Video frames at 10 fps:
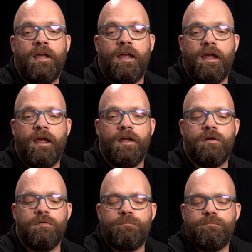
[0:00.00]

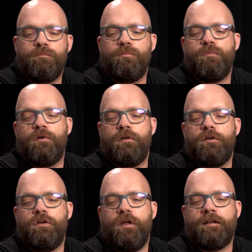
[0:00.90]
And
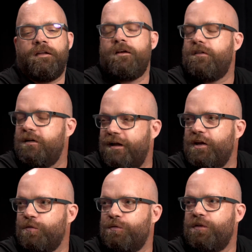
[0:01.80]
at the end of the day,
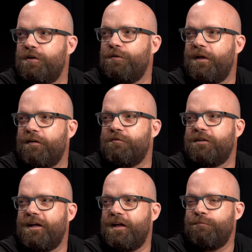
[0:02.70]
you really don't have the
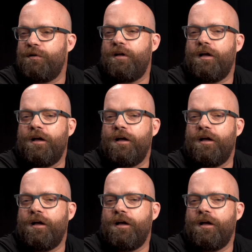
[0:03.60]
time.